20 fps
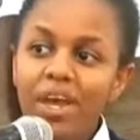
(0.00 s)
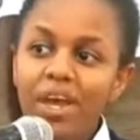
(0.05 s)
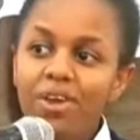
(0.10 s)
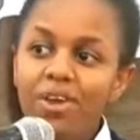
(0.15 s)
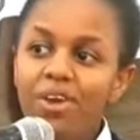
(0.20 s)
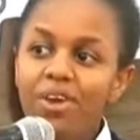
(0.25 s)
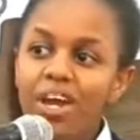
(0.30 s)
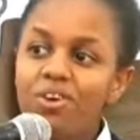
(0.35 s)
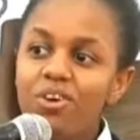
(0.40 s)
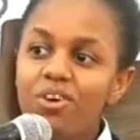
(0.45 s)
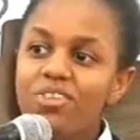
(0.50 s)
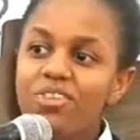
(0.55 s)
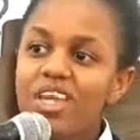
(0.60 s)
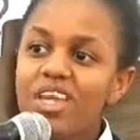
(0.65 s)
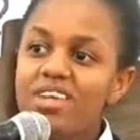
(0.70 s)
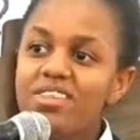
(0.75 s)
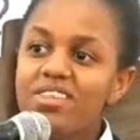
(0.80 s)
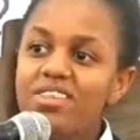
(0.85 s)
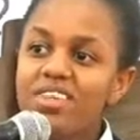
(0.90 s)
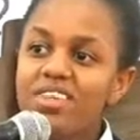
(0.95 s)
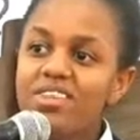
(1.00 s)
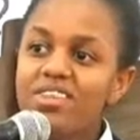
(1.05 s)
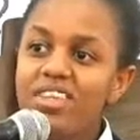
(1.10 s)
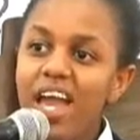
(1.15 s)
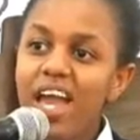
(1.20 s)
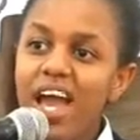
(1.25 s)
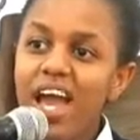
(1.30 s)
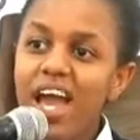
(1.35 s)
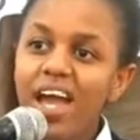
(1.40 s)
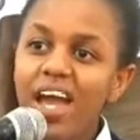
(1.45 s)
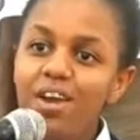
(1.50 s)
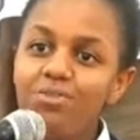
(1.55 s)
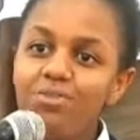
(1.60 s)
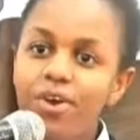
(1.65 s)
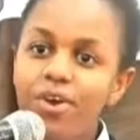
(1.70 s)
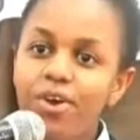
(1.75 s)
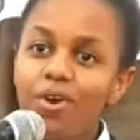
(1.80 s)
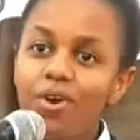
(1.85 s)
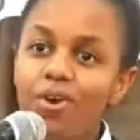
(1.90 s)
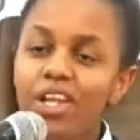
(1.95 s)
You cannot just sit there
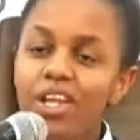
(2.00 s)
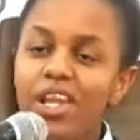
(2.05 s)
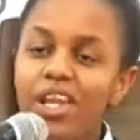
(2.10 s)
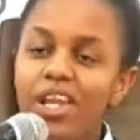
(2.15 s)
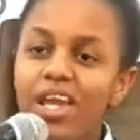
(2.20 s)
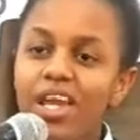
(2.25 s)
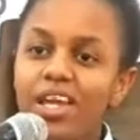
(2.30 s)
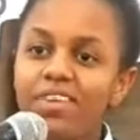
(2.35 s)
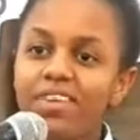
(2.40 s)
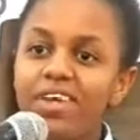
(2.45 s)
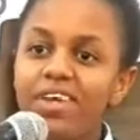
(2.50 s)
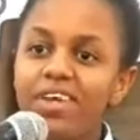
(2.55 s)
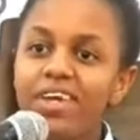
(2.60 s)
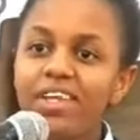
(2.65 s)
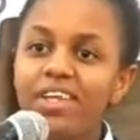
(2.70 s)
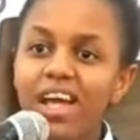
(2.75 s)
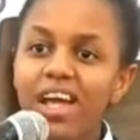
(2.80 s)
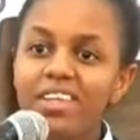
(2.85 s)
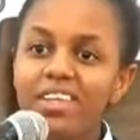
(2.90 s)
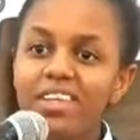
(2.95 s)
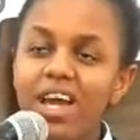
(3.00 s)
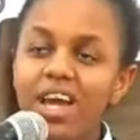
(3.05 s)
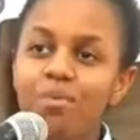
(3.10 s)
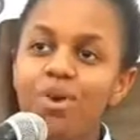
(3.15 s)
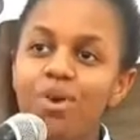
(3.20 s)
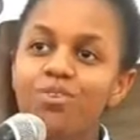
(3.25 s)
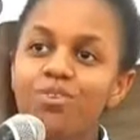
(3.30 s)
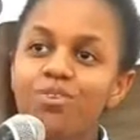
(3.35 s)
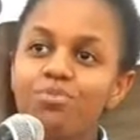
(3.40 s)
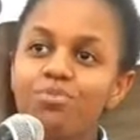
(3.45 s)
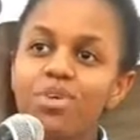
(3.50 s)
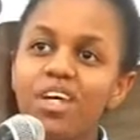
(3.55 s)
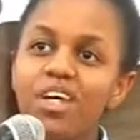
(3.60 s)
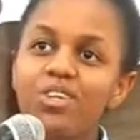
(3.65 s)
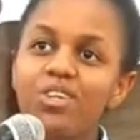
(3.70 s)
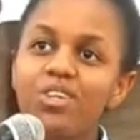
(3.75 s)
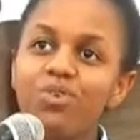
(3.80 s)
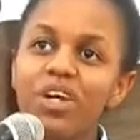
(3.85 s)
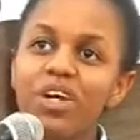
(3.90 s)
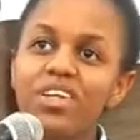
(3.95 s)
for a whole day thinking that I'm going to be
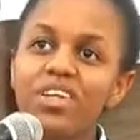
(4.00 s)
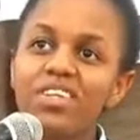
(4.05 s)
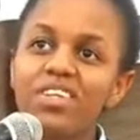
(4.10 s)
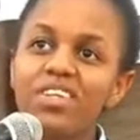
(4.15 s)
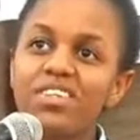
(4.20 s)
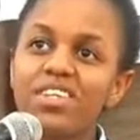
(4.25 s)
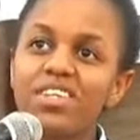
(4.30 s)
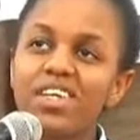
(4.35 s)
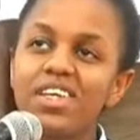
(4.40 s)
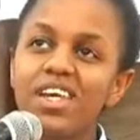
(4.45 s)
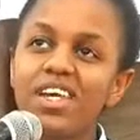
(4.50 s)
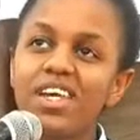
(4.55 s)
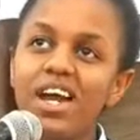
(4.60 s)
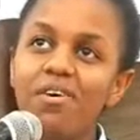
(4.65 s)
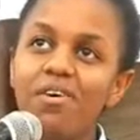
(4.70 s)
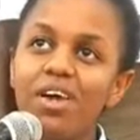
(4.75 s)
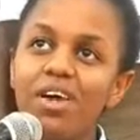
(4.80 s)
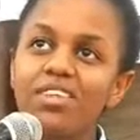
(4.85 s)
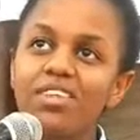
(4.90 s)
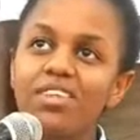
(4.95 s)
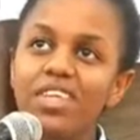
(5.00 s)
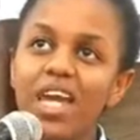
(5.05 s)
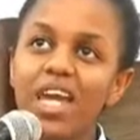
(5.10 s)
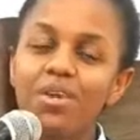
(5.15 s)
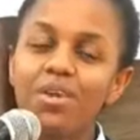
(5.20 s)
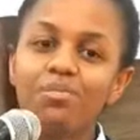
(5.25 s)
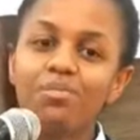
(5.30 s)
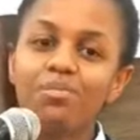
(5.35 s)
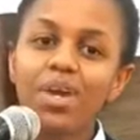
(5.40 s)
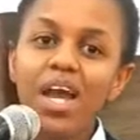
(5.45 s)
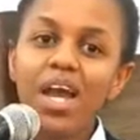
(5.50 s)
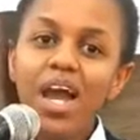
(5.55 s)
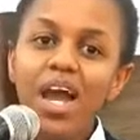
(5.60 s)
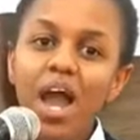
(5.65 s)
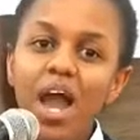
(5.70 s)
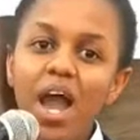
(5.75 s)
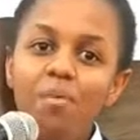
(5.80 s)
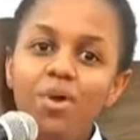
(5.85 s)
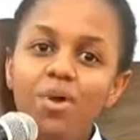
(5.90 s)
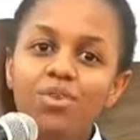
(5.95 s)
that one engineer one time,
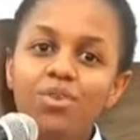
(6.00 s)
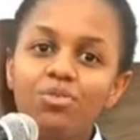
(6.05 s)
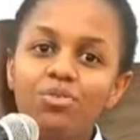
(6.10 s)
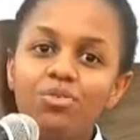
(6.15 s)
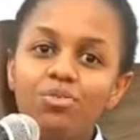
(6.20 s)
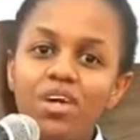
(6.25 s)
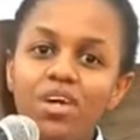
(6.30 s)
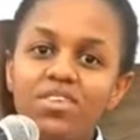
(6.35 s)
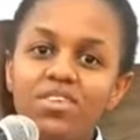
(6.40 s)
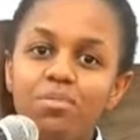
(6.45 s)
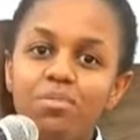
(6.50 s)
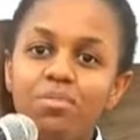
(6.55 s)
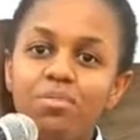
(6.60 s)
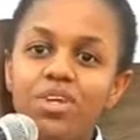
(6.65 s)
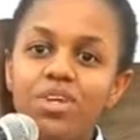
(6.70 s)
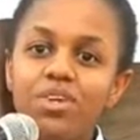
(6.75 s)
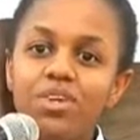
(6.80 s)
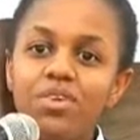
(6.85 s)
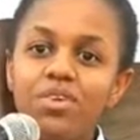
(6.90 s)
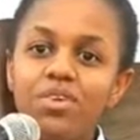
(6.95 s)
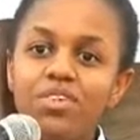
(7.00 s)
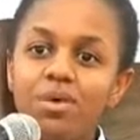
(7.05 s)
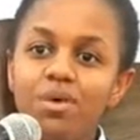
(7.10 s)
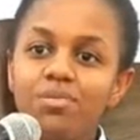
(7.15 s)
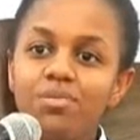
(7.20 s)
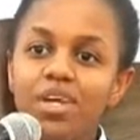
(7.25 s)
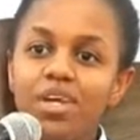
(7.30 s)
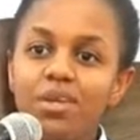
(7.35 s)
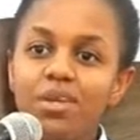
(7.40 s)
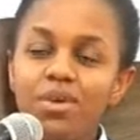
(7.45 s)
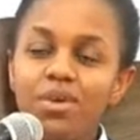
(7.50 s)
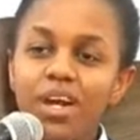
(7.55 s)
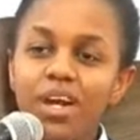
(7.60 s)
I'm going to be somebody doing something in